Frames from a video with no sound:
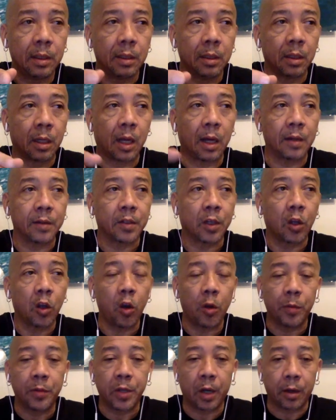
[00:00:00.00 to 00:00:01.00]
because
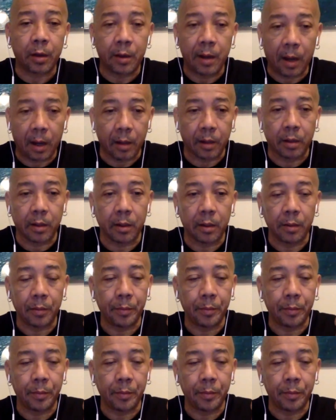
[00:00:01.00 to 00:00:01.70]
clubs are dark.